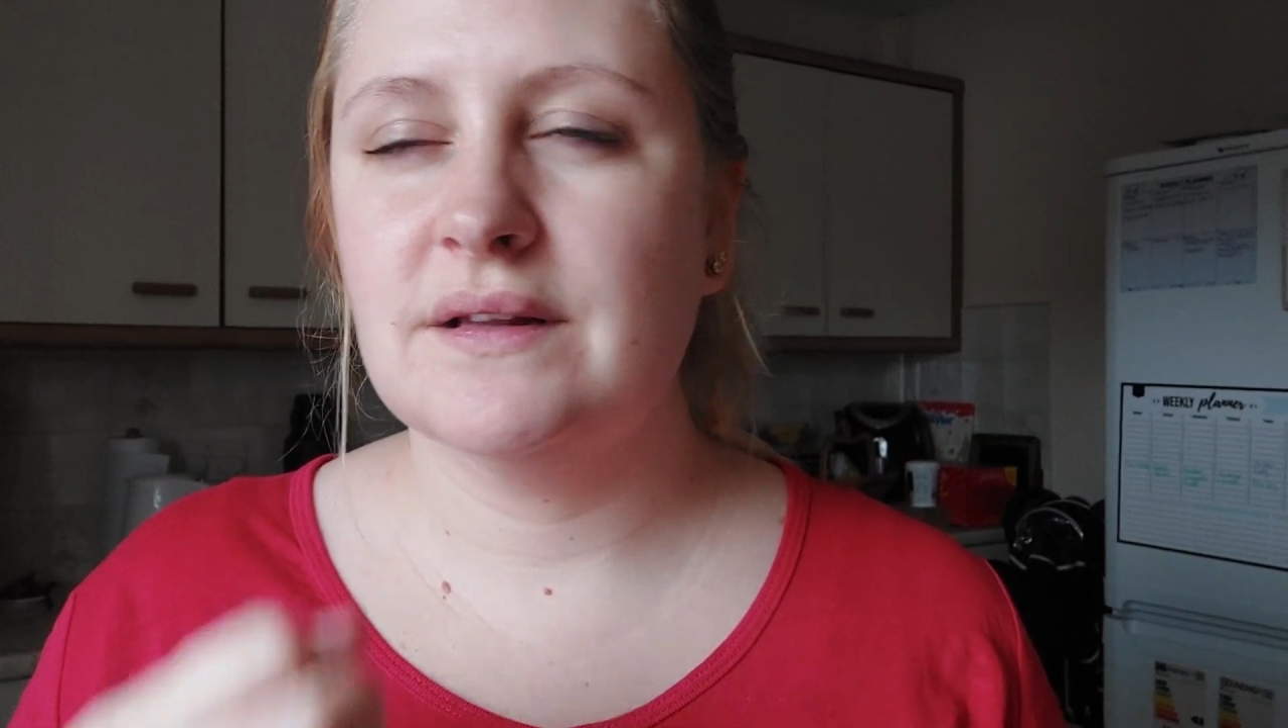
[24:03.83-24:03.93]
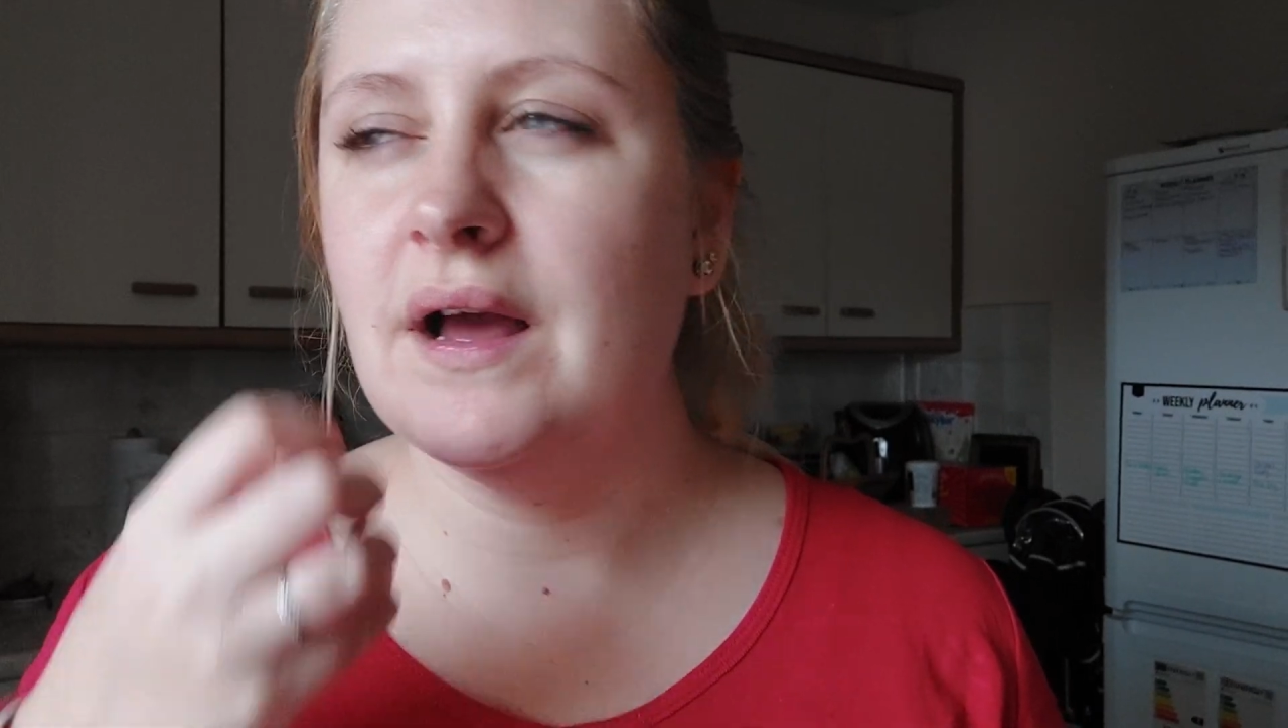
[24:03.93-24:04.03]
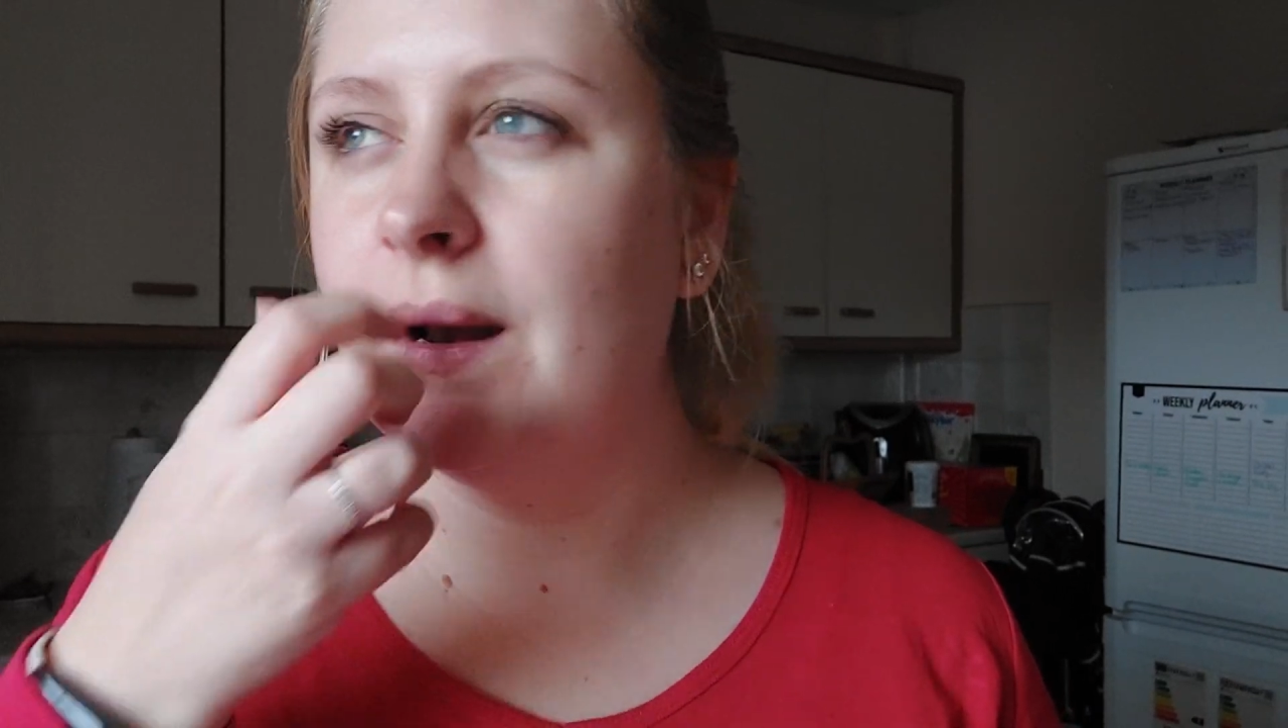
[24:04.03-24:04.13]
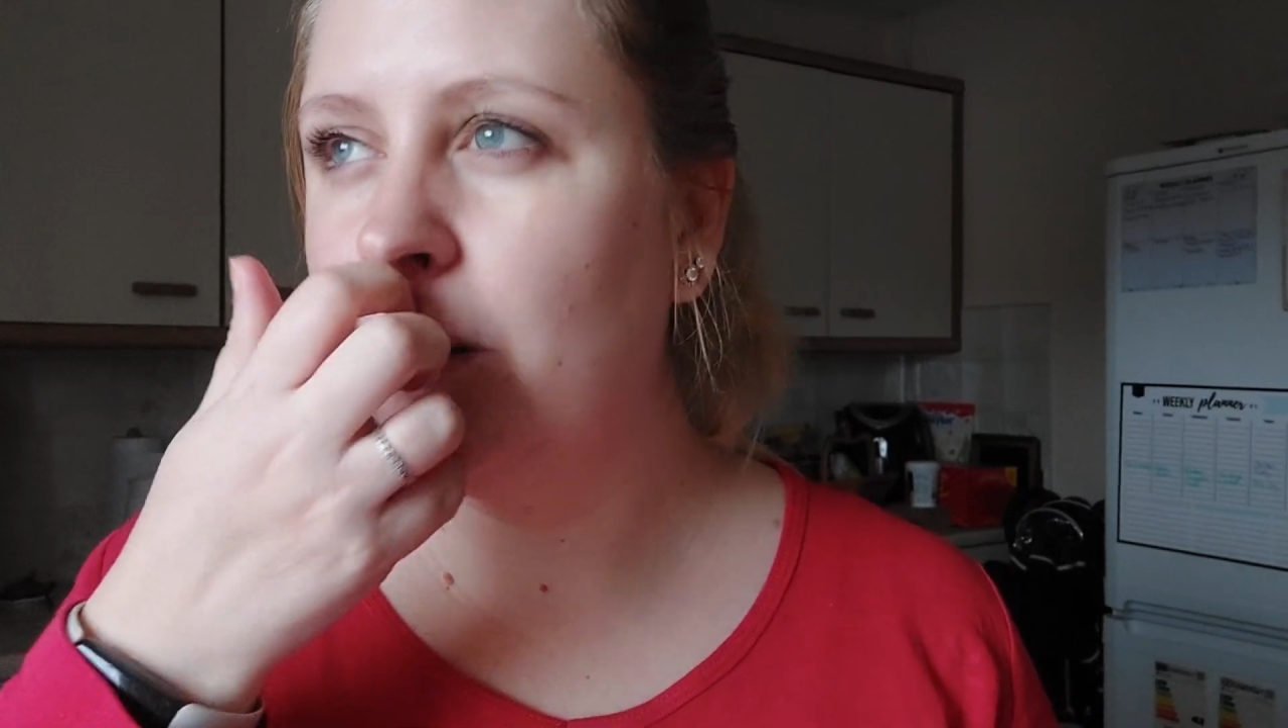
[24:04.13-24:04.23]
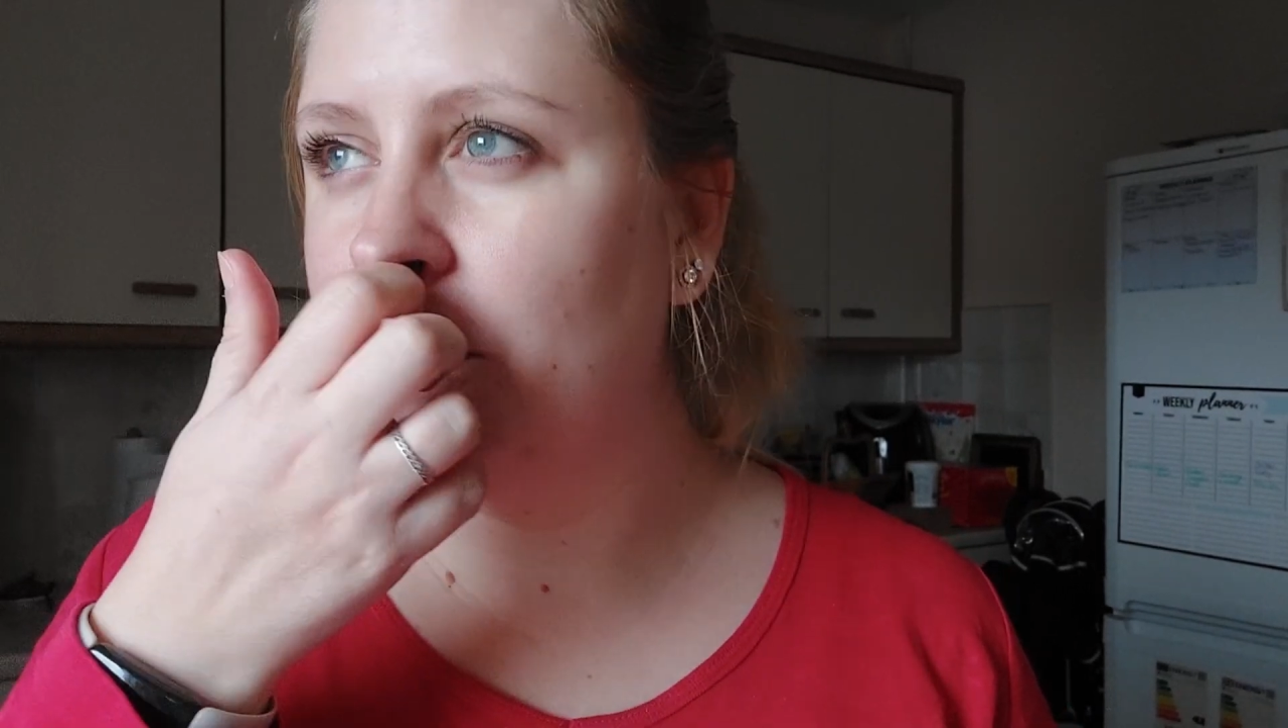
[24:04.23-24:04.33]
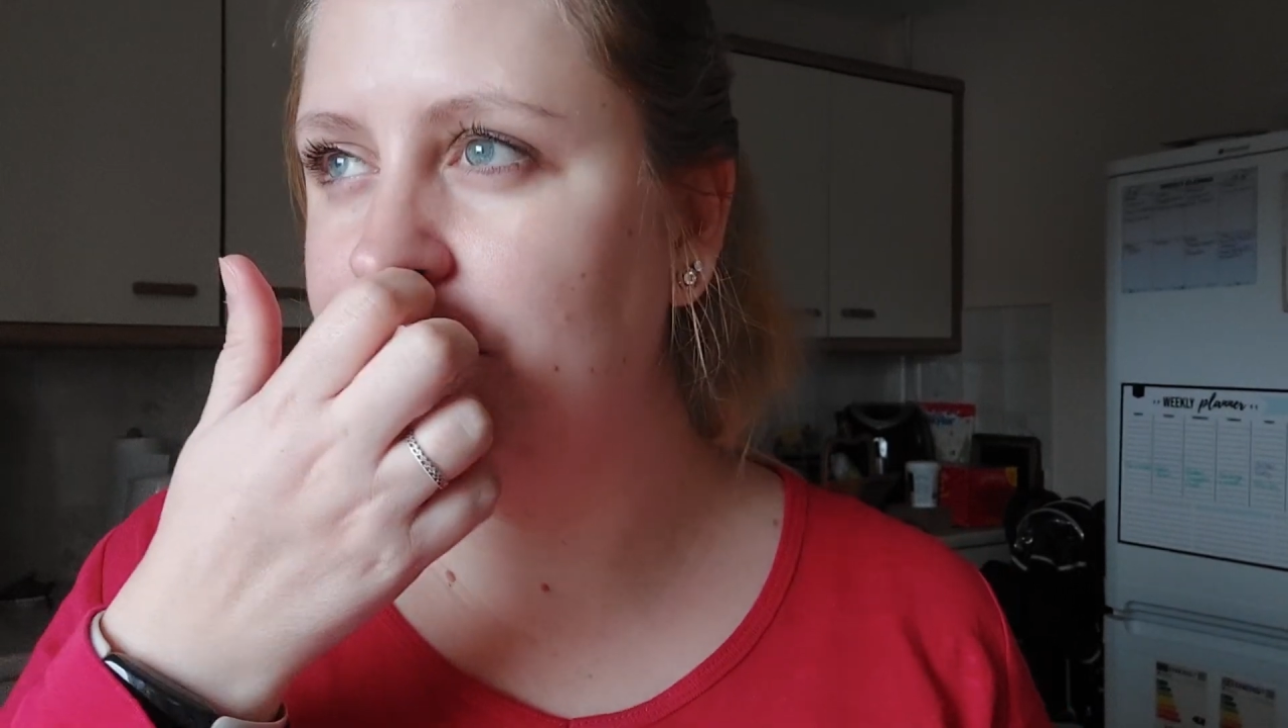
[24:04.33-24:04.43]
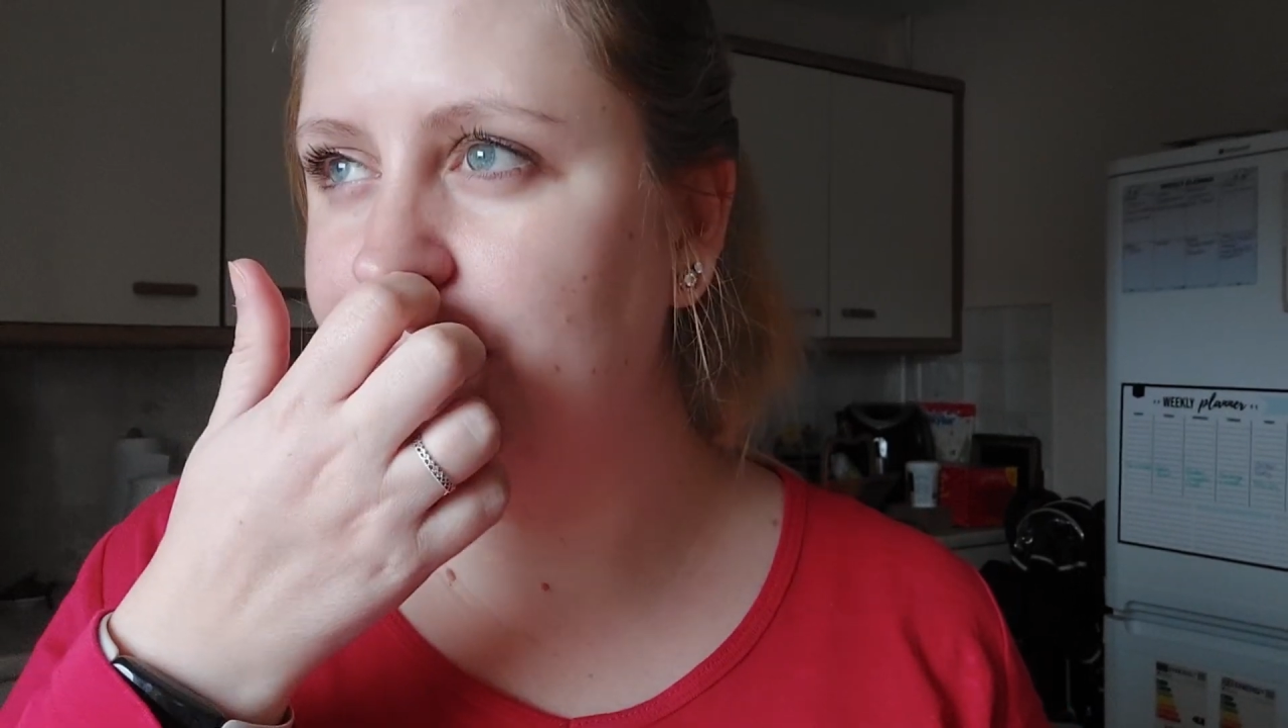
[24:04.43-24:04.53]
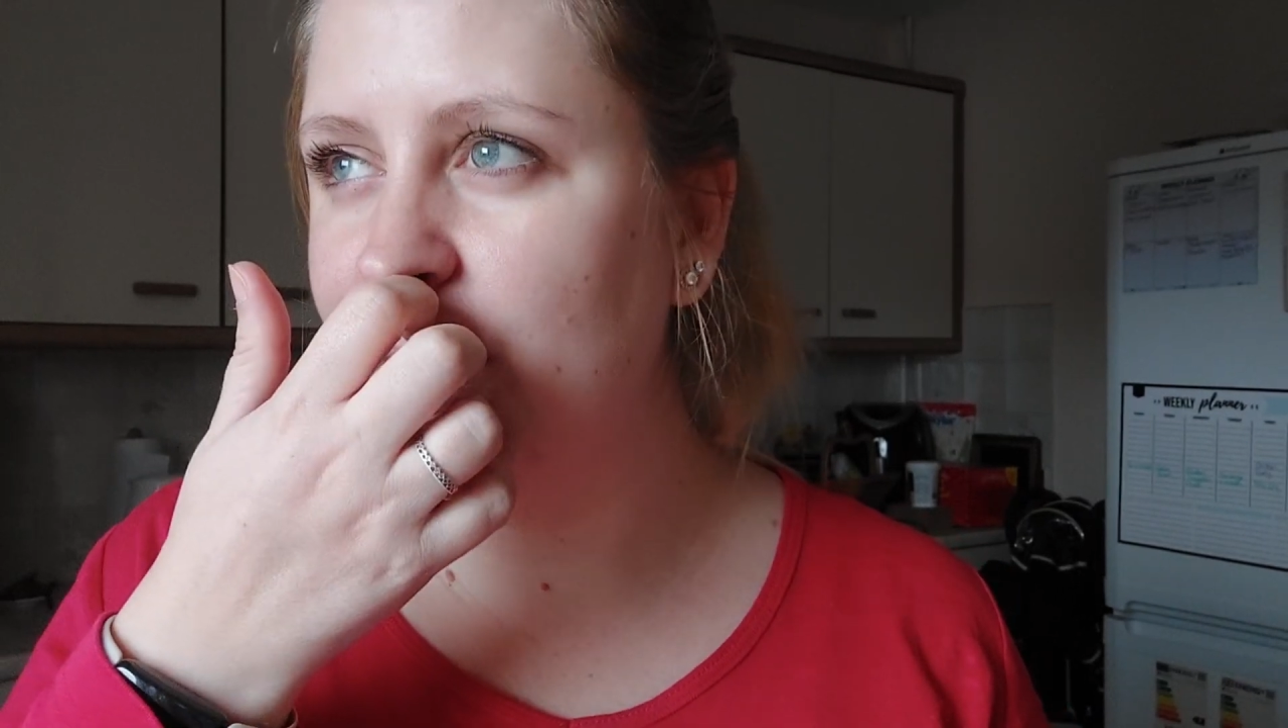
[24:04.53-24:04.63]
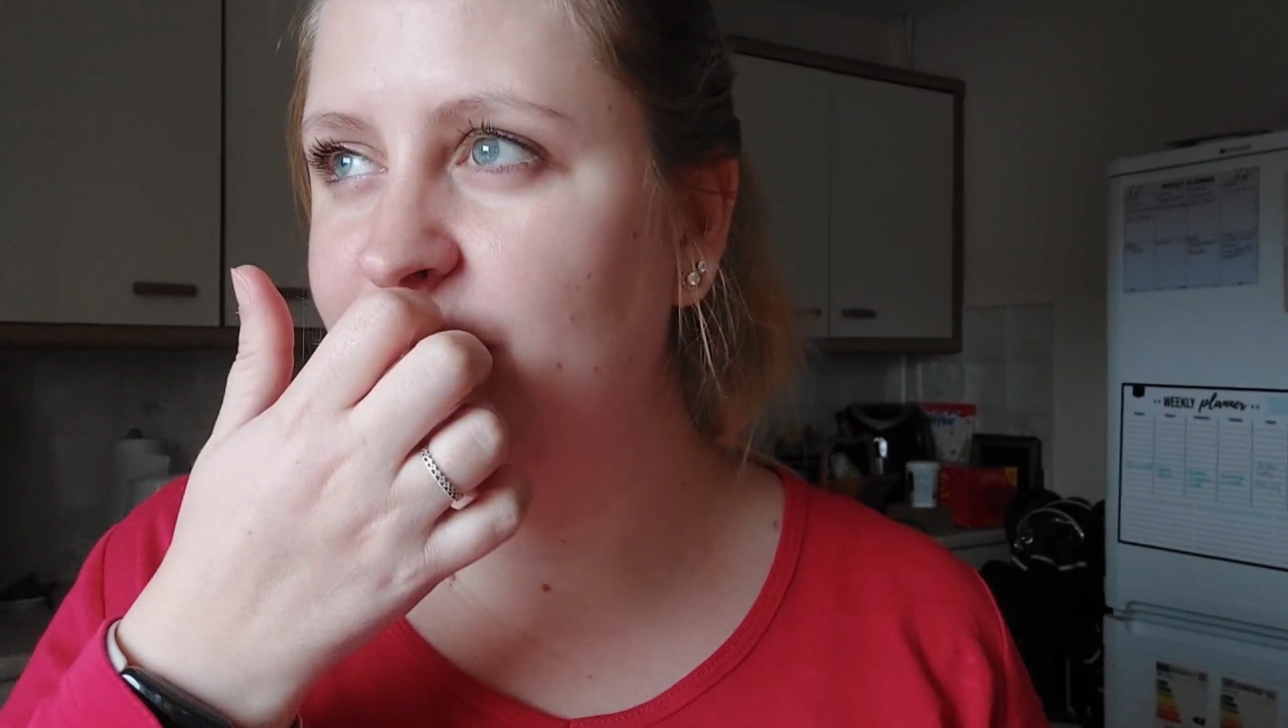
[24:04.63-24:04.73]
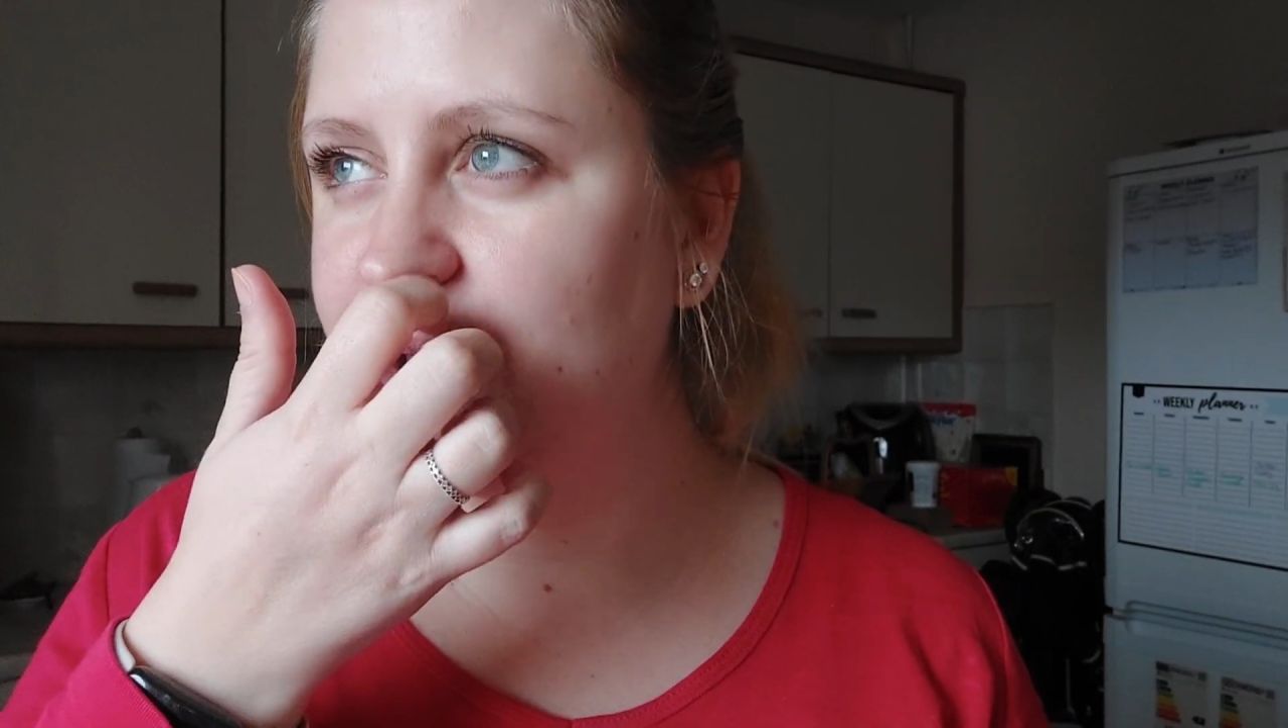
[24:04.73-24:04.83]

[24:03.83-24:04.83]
A lot of the time